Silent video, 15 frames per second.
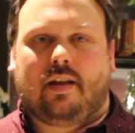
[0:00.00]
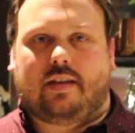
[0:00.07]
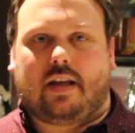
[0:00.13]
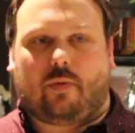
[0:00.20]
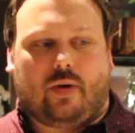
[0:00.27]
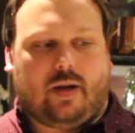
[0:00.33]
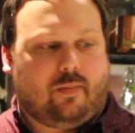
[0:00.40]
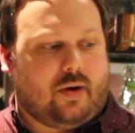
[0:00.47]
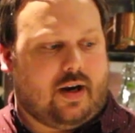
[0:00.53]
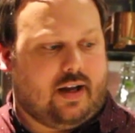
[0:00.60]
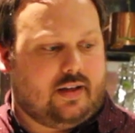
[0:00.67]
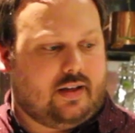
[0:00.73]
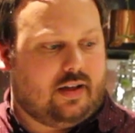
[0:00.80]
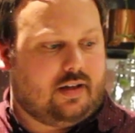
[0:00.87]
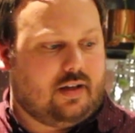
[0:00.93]
They
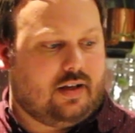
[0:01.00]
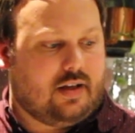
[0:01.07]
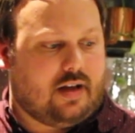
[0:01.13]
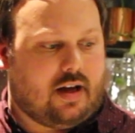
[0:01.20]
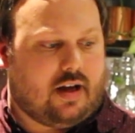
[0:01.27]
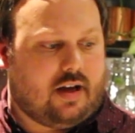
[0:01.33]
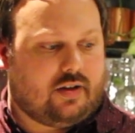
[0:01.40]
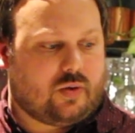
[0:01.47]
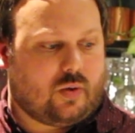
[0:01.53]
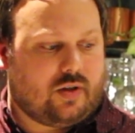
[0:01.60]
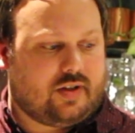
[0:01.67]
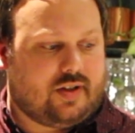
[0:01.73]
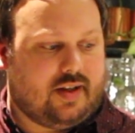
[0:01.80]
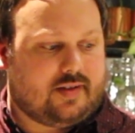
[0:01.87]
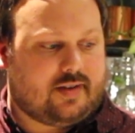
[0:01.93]
rebranded George T.